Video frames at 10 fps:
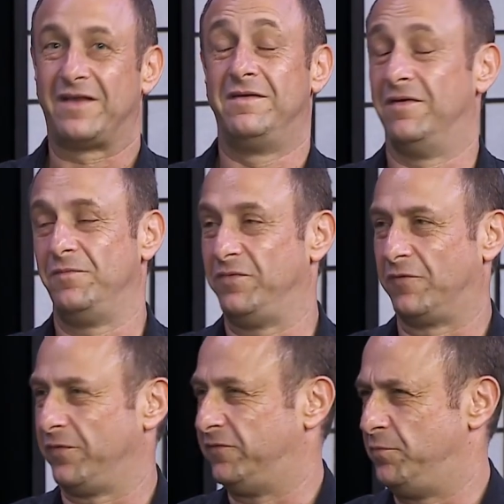
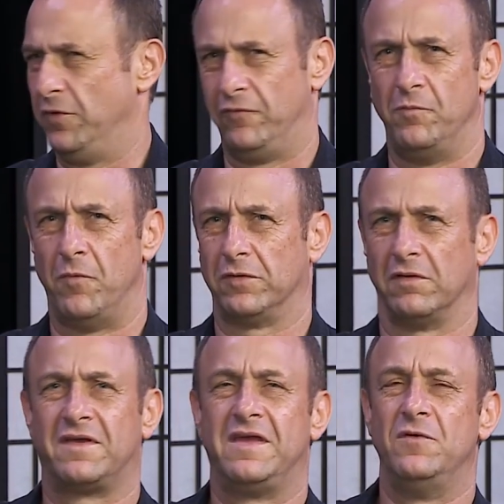they've got this beautiful
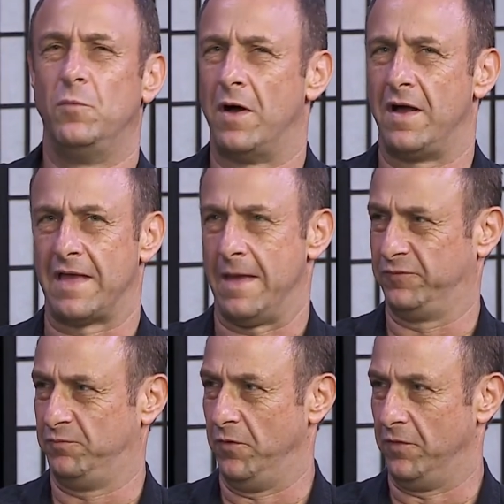model, Kinwar
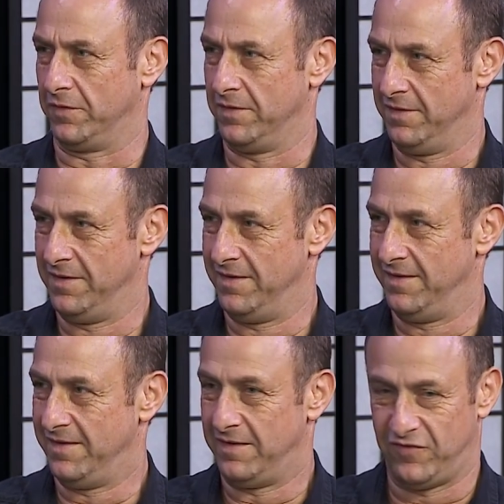Habsburg
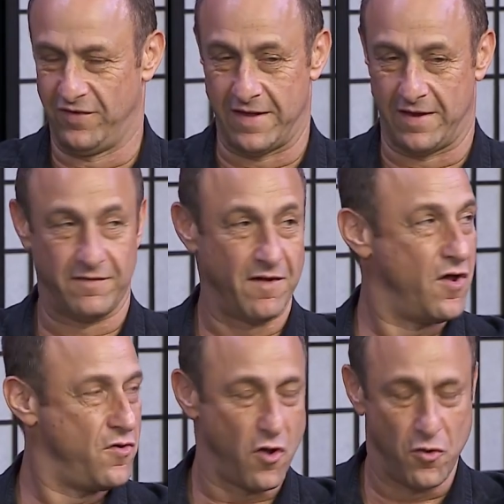she had
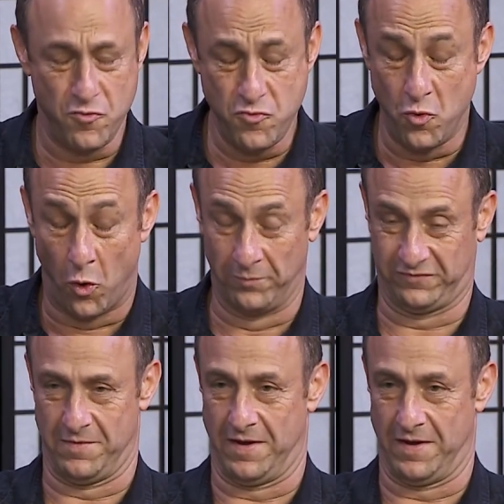an enormous